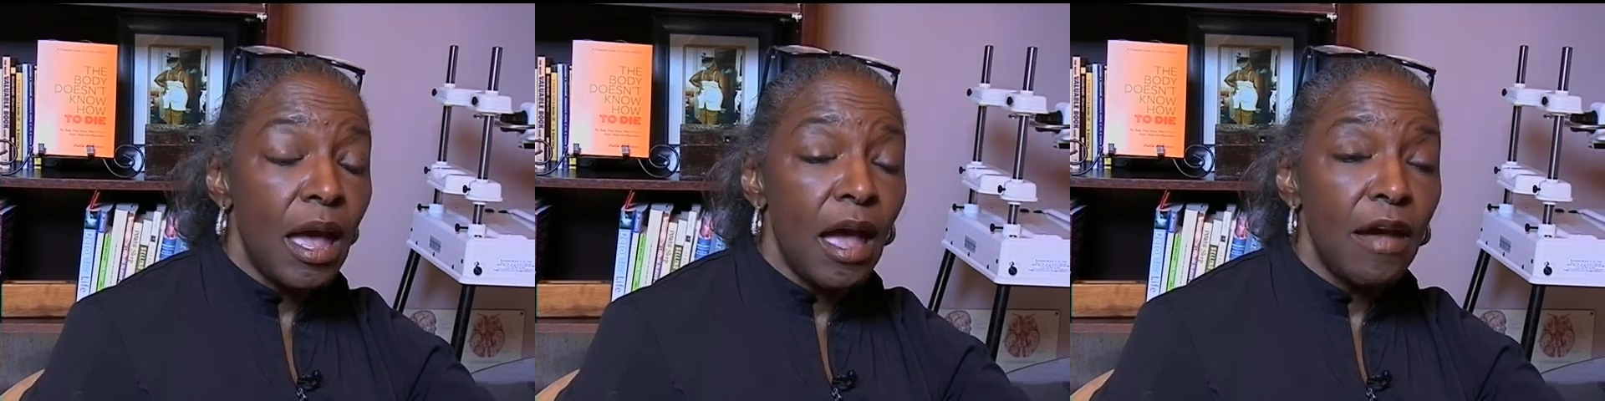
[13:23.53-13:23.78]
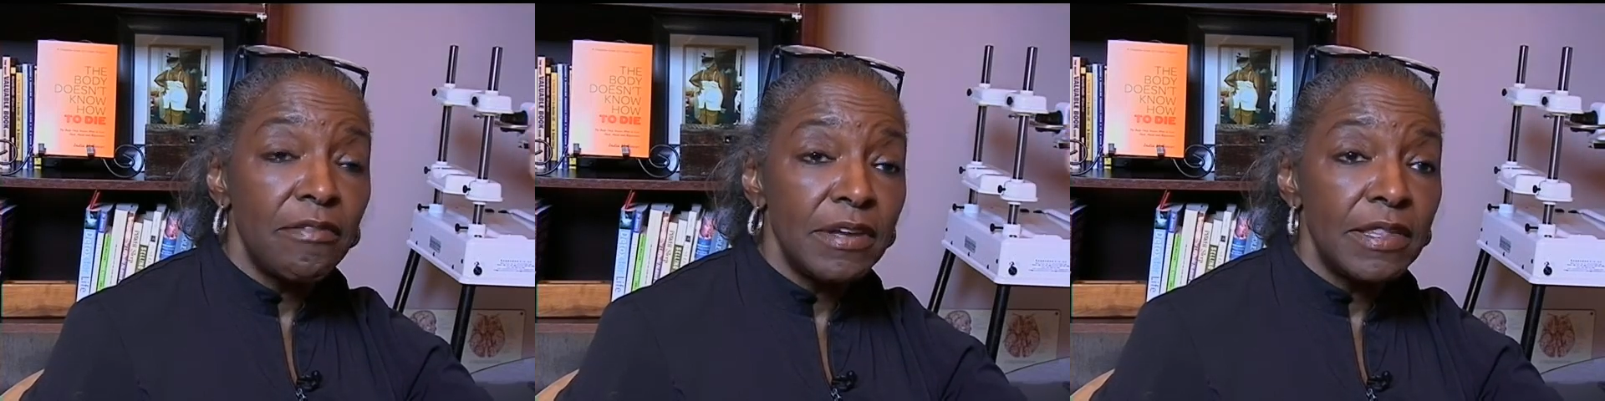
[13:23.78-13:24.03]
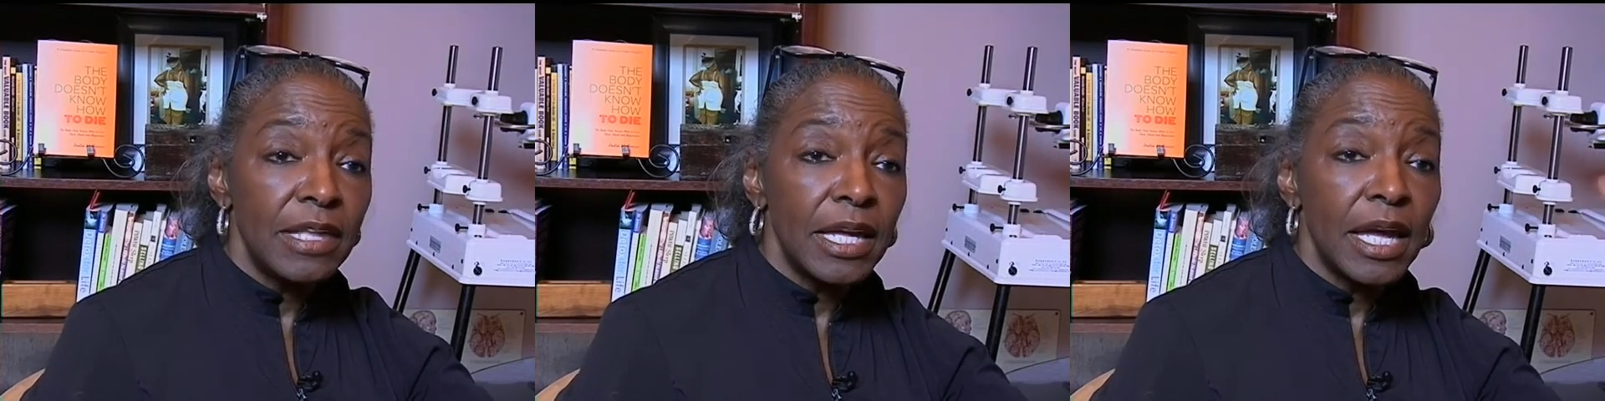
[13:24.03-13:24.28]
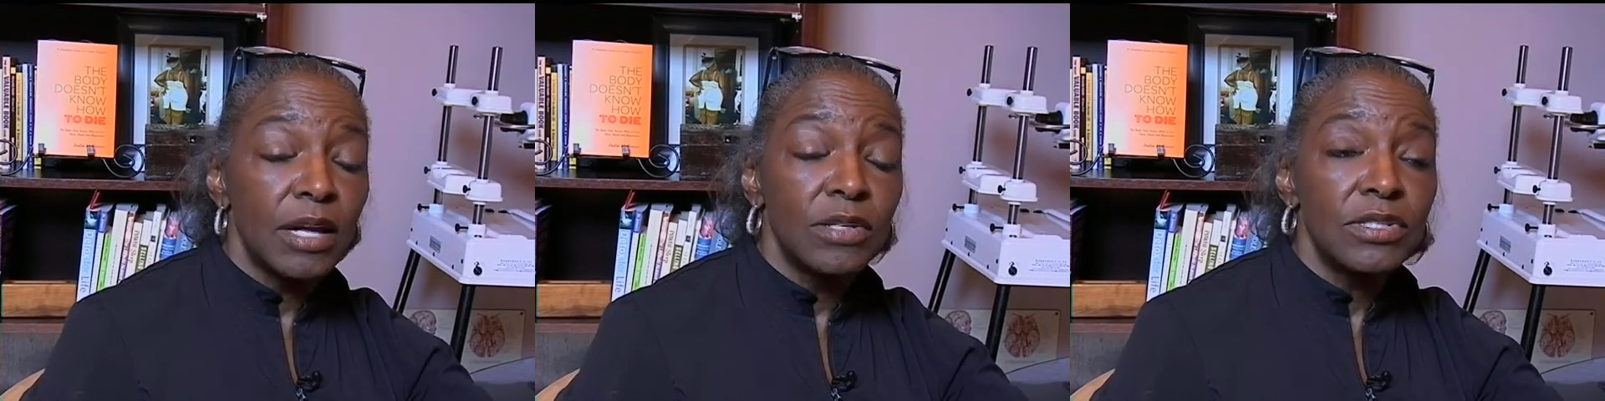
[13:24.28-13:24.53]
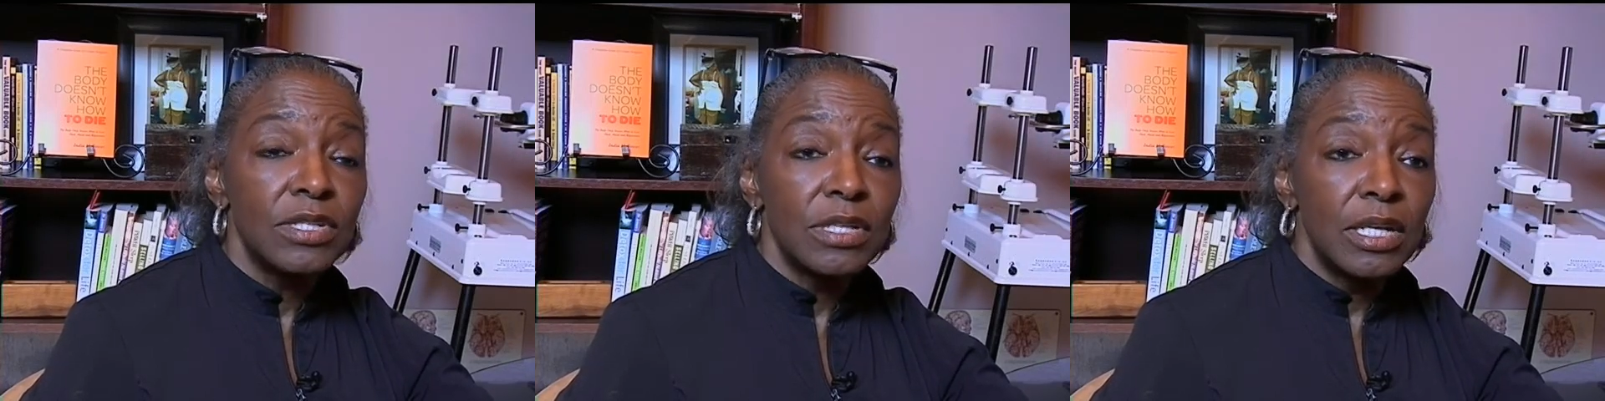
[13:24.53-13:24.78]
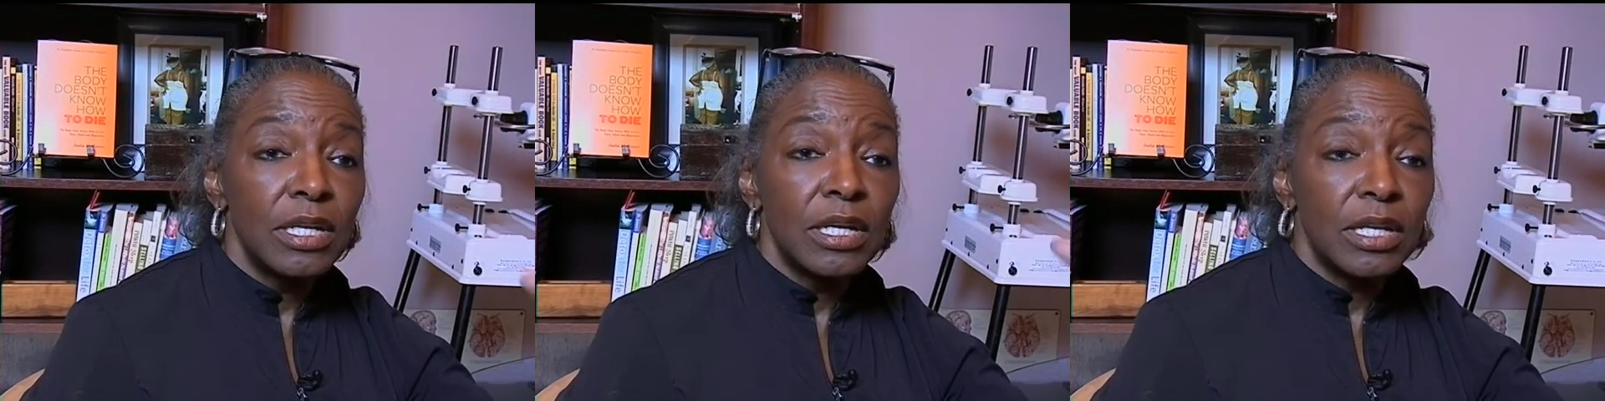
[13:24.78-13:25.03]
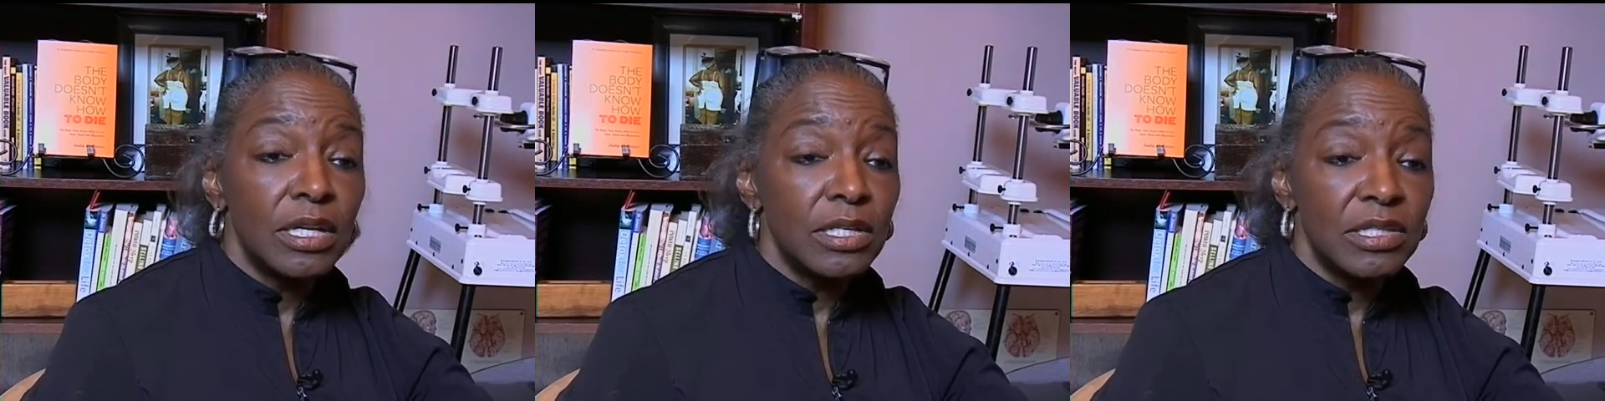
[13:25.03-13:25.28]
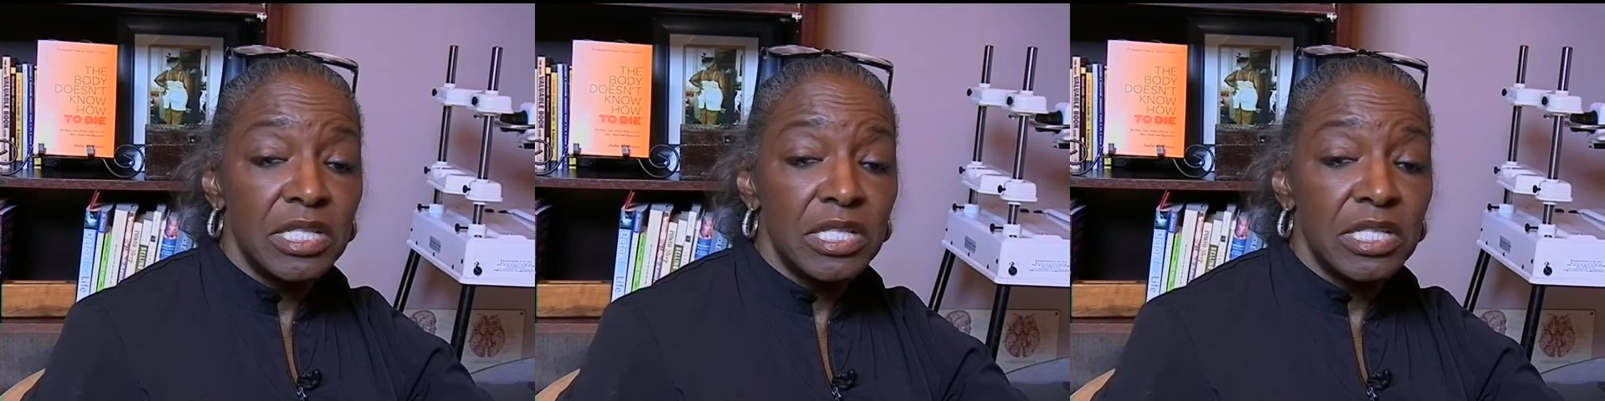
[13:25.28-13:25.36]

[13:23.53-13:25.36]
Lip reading: Everything else is